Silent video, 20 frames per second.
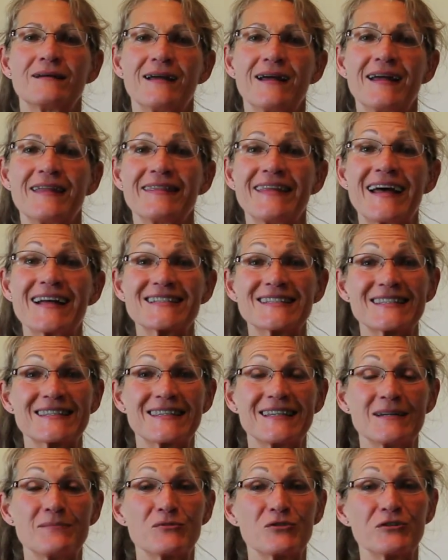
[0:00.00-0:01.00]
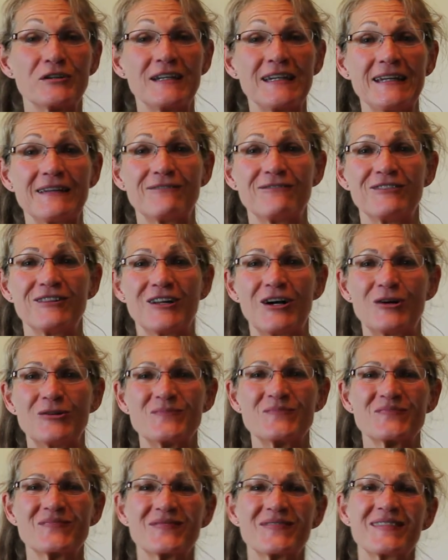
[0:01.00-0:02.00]
And that's the meridian flow.
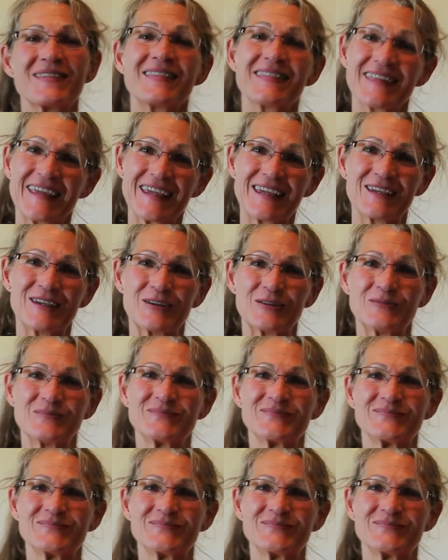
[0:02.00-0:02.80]
Thank you.